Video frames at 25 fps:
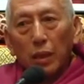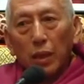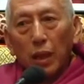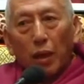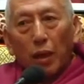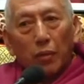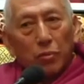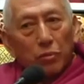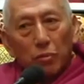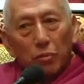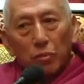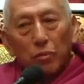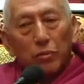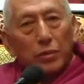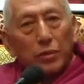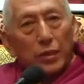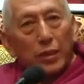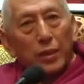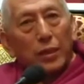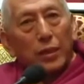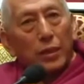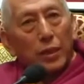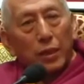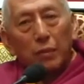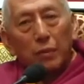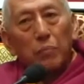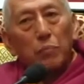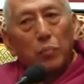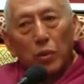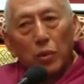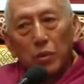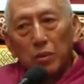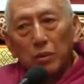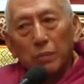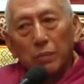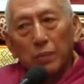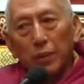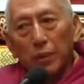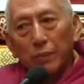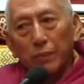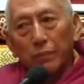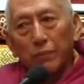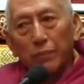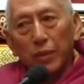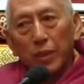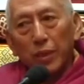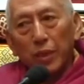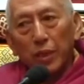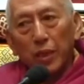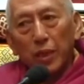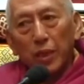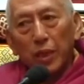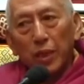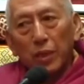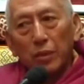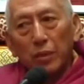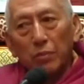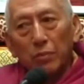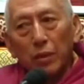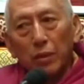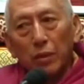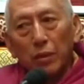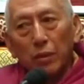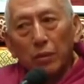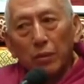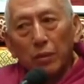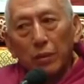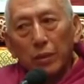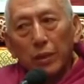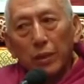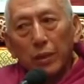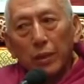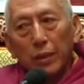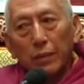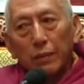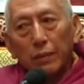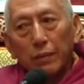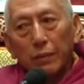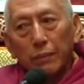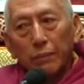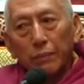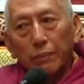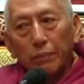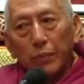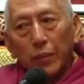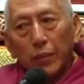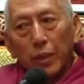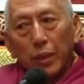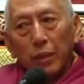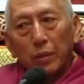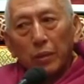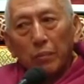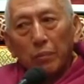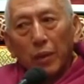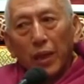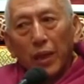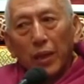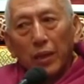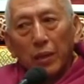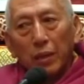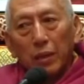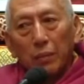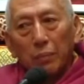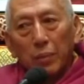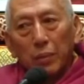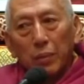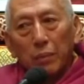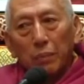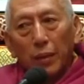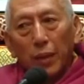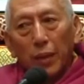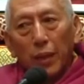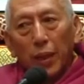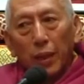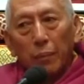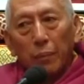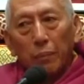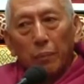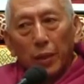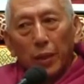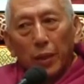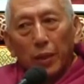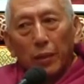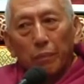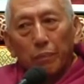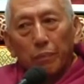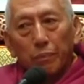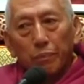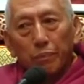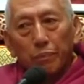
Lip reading: Absolutely impossible. It will not make the people happy.